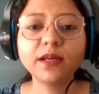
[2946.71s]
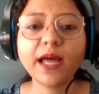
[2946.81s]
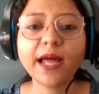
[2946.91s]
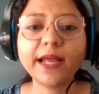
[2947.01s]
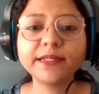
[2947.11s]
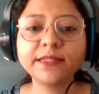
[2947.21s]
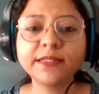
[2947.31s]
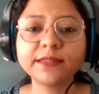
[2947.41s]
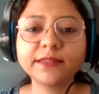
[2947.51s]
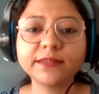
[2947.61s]
And
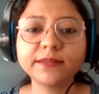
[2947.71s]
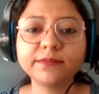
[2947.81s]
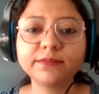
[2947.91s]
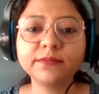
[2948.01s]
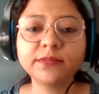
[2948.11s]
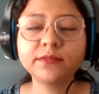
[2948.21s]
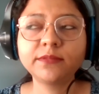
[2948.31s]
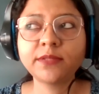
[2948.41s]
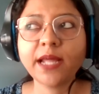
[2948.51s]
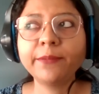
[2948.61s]

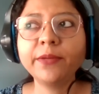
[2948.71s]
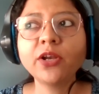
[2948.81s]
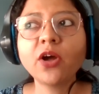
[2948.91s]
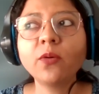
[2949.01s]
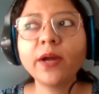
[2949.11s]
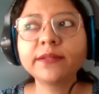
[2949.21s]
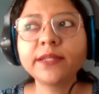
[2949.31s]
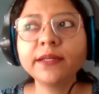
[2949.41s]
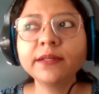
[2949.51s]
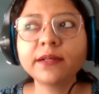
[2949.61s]
time and now, I
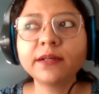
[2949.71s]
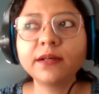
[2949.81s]
think,